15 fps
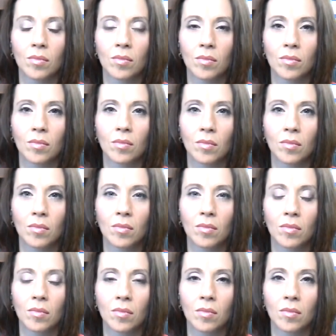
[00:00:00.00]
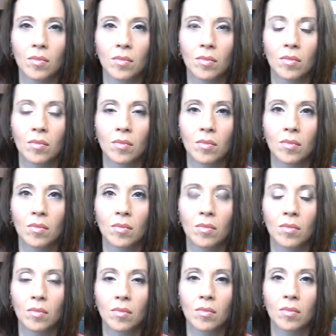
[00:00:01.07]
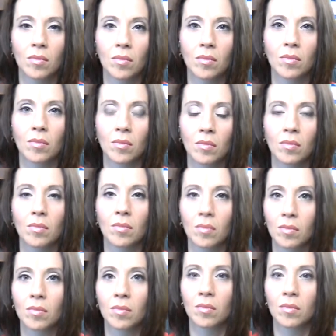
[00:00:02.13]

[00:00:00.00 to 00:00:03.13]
No words are spoken by the person on screen.